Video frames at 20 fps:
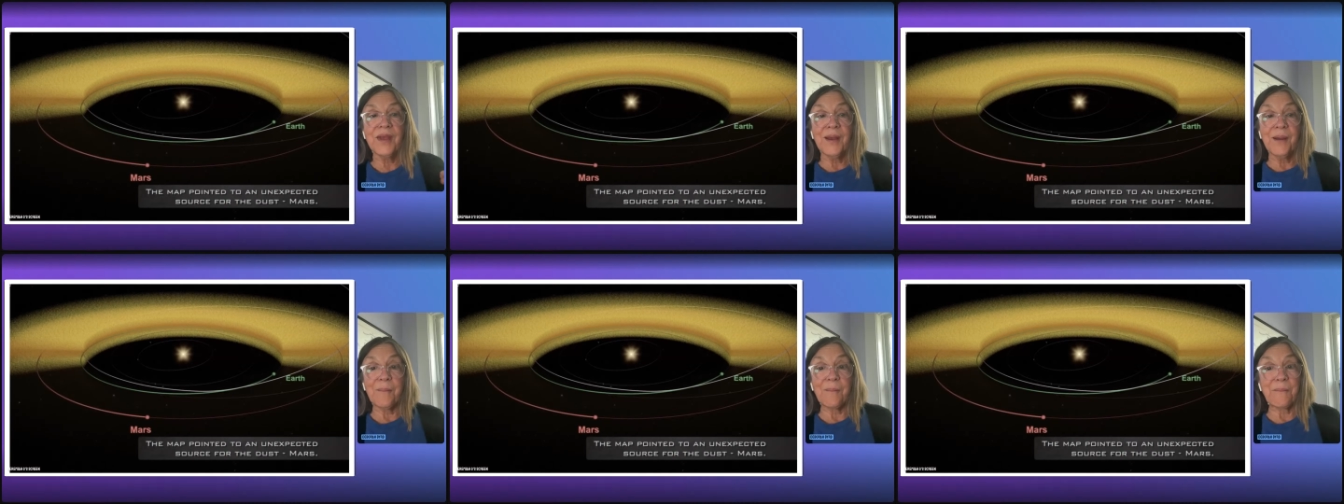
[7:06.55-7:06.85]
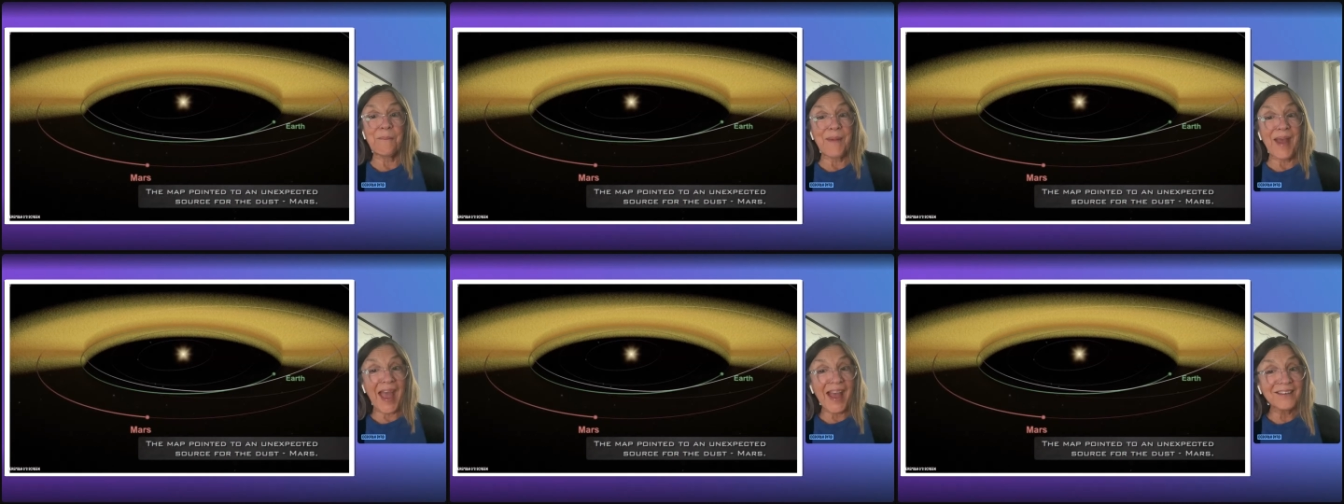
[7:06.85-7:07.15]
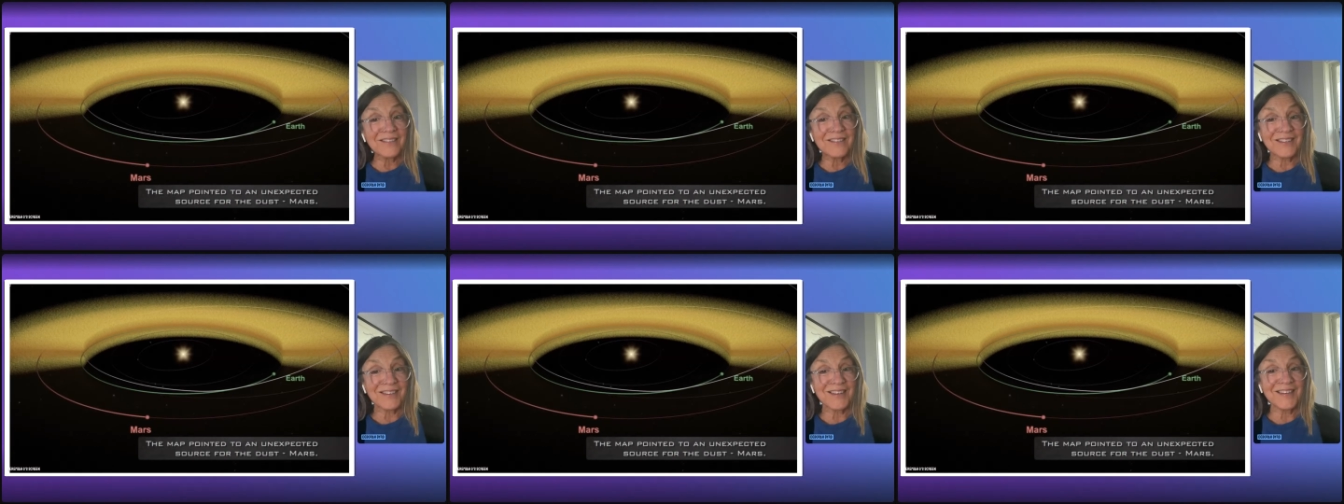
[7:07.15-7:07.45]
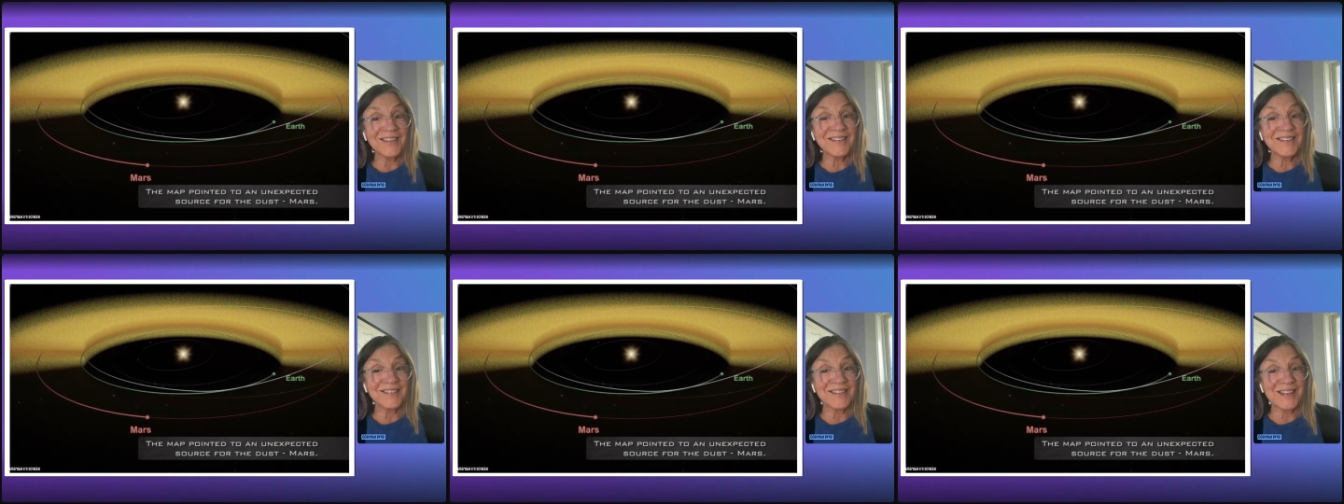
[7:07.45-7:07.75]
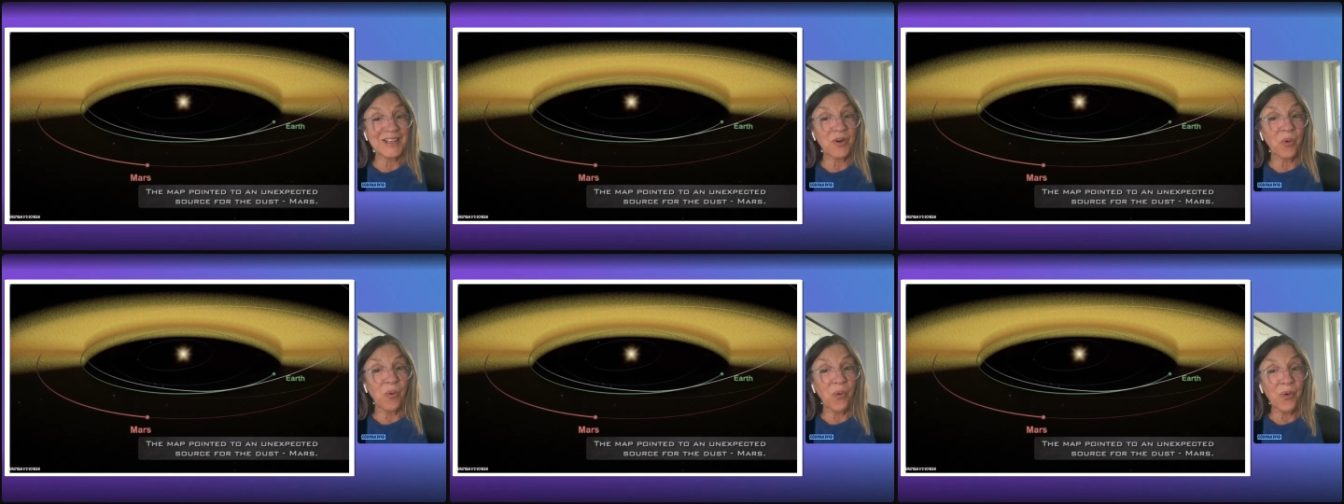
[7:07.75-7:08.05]
matches the
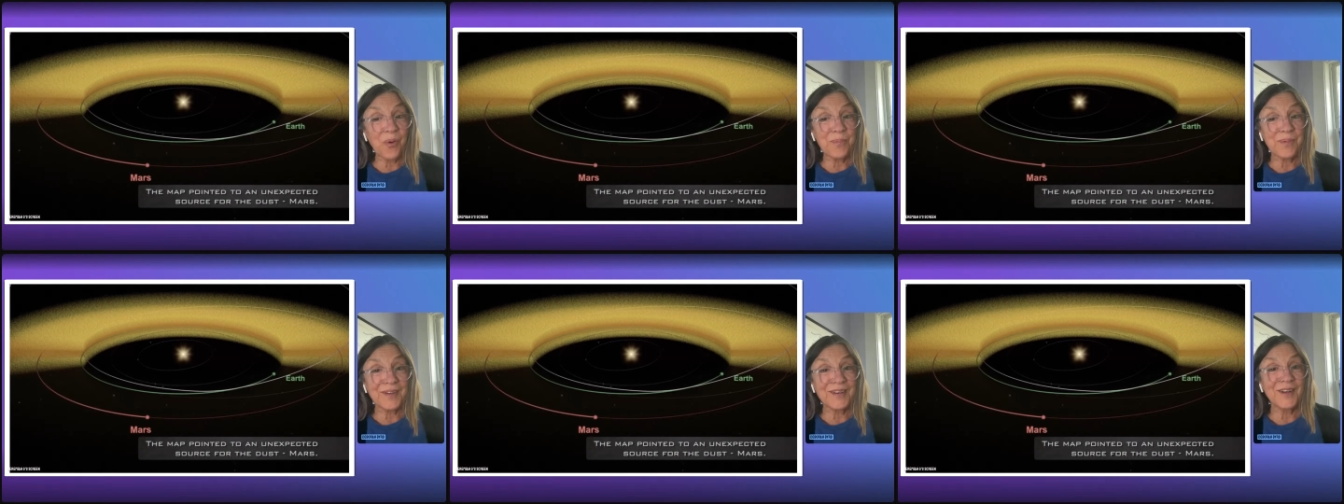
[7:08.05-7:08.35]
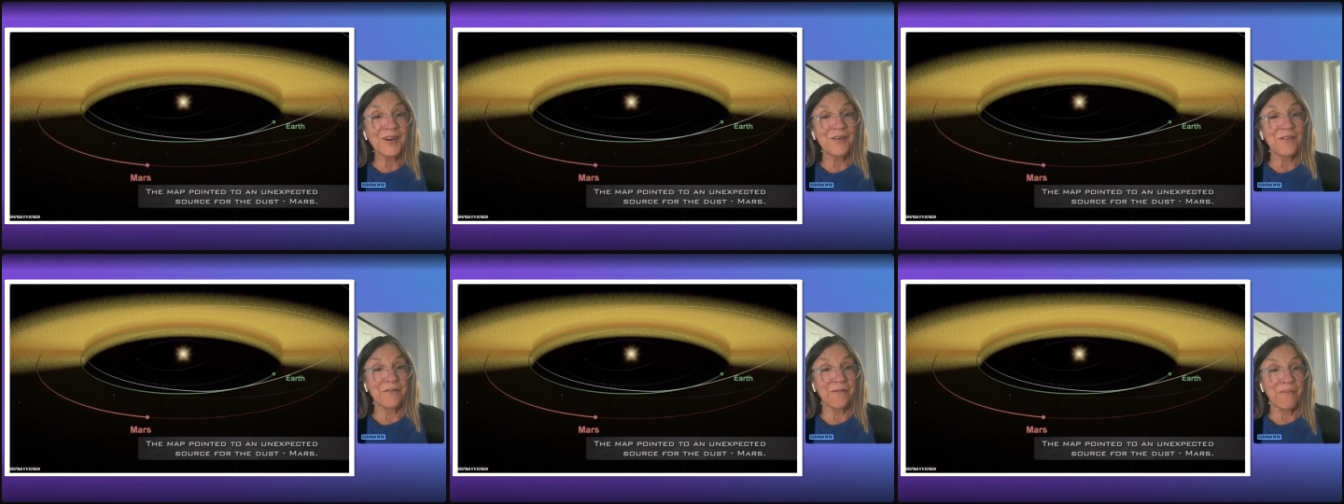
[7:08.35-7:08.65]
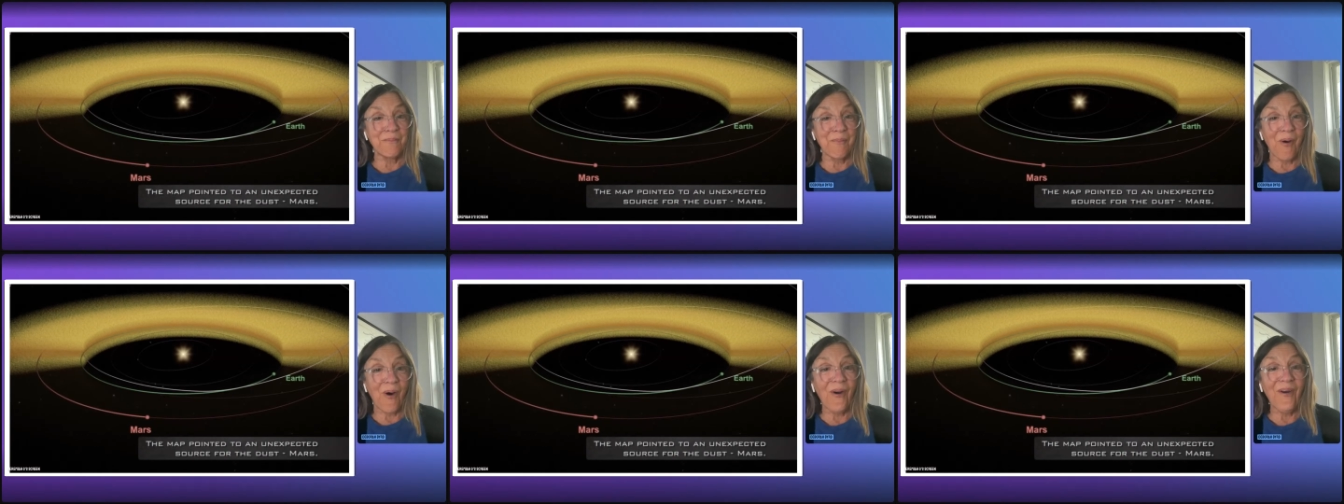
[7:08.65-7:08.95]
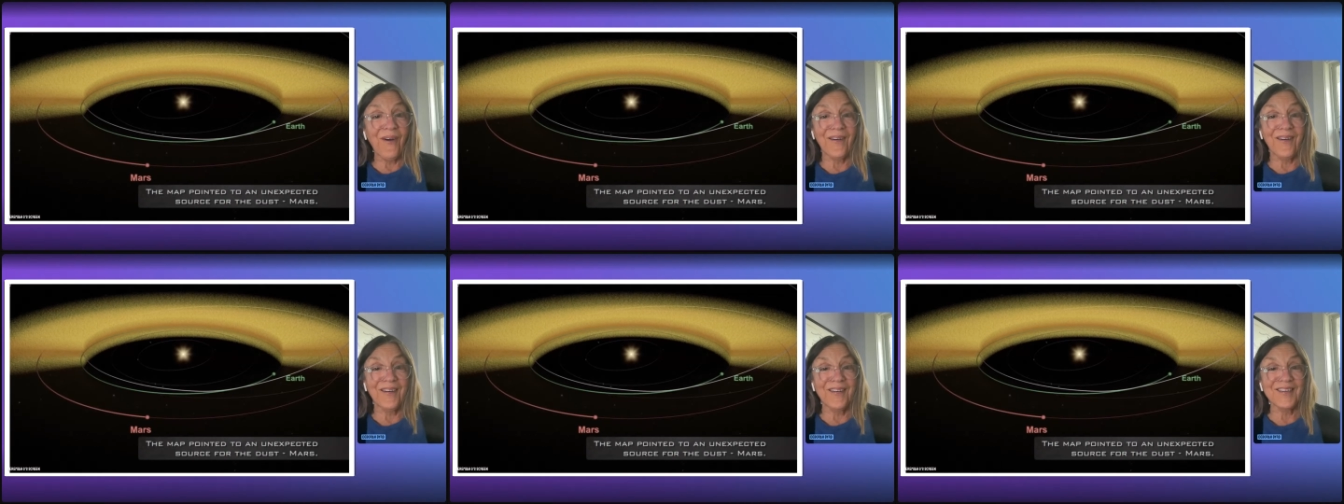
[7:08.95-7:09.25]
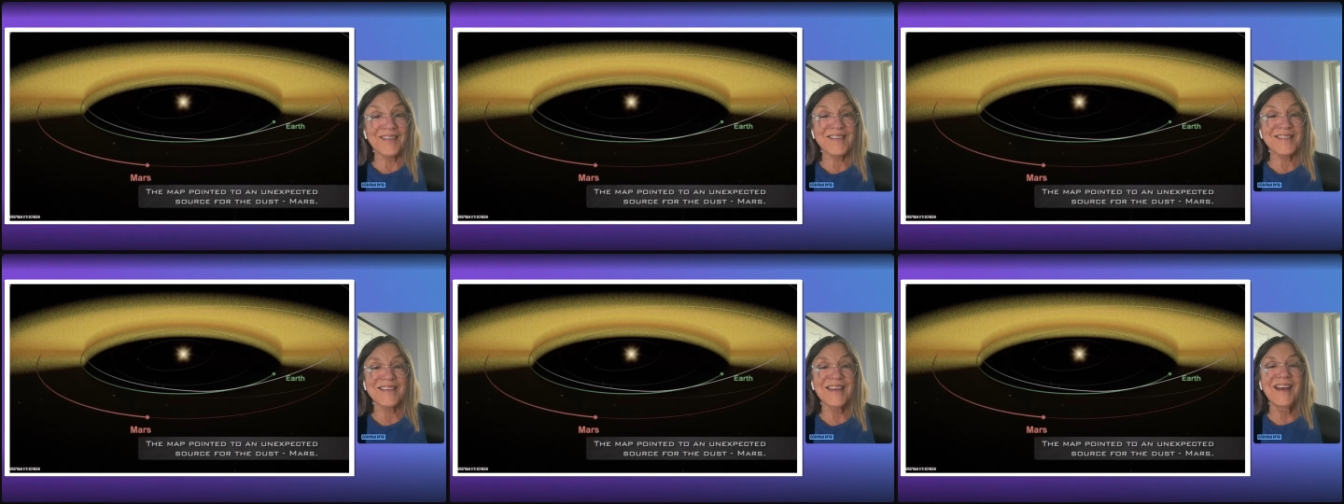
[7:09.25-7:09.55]
orbit of
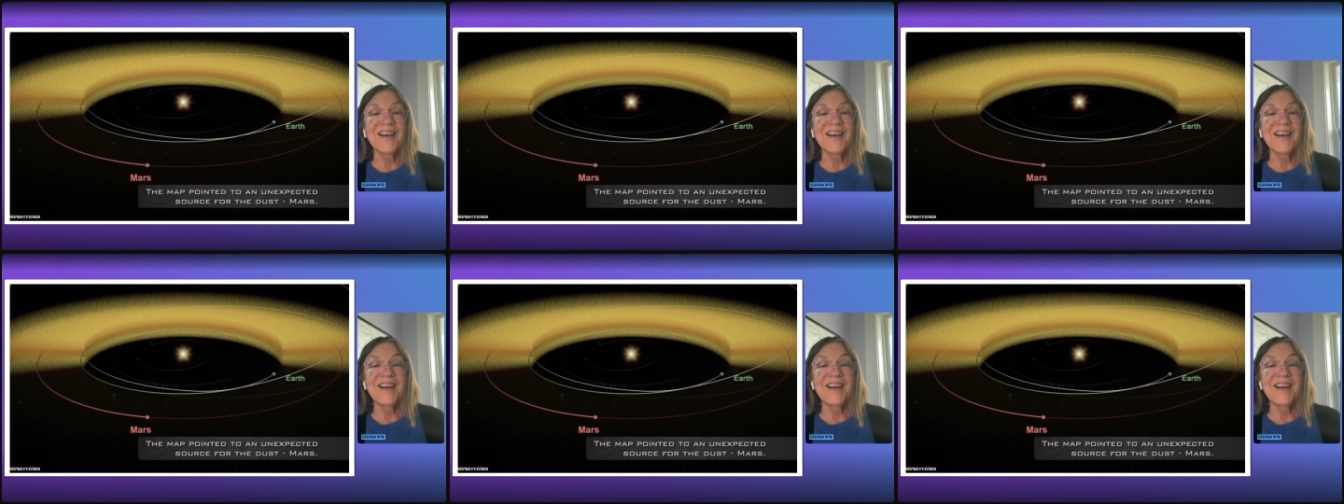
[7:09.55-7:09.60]
Mars.